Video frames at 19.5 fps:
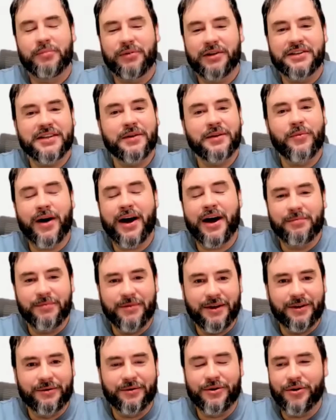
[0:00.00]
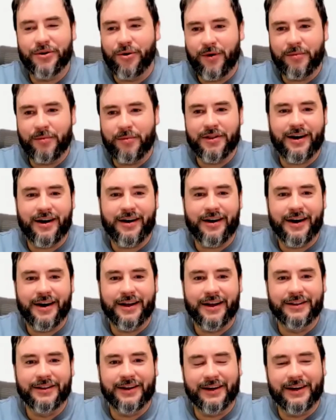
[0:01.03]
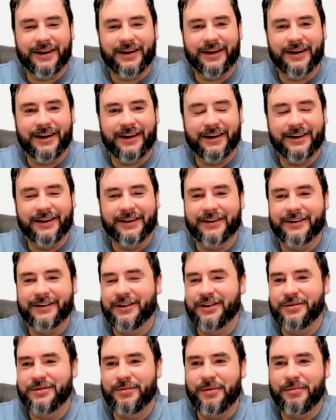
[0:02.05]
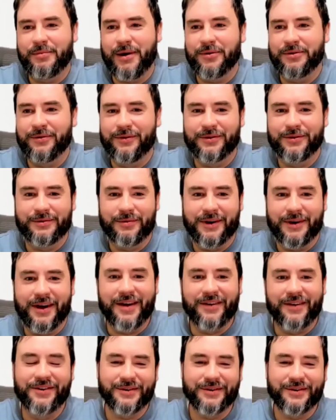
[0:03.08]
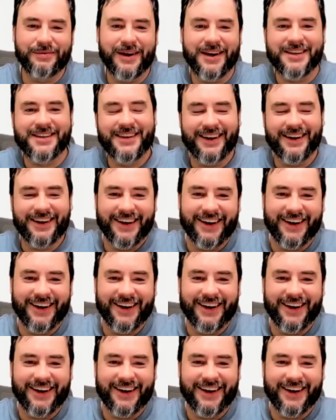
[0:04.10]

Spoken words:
please invite me to your webinar and teach me about FuseBase.